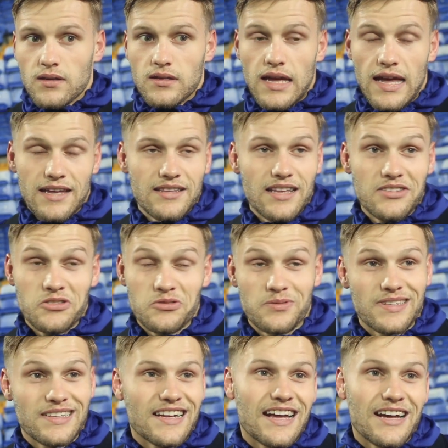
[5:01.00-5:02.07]
Yeah, that's up
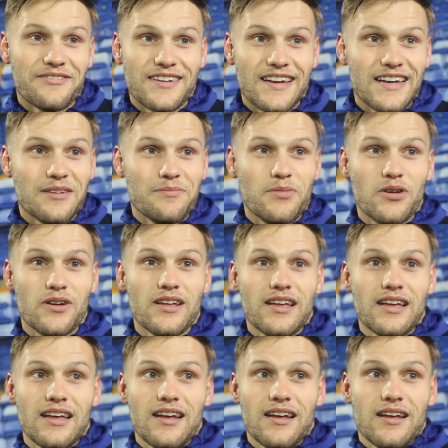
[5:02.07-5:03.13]
to the gaffer, isn't it? But
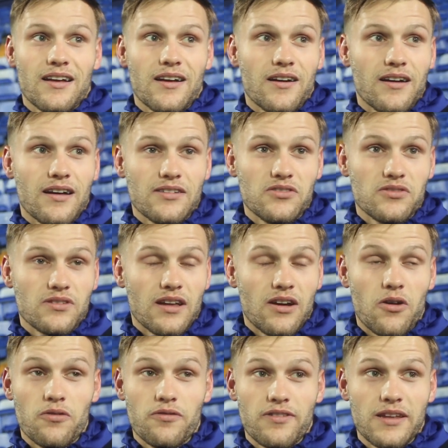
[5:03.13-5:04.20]

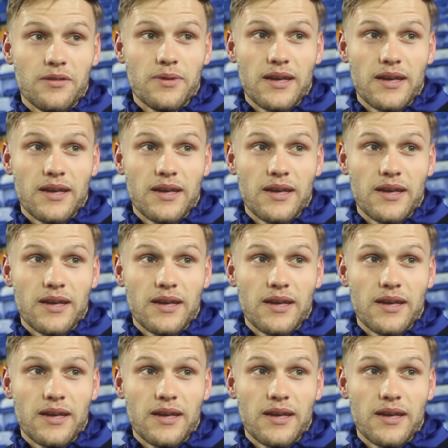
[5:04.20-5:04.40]
hopefully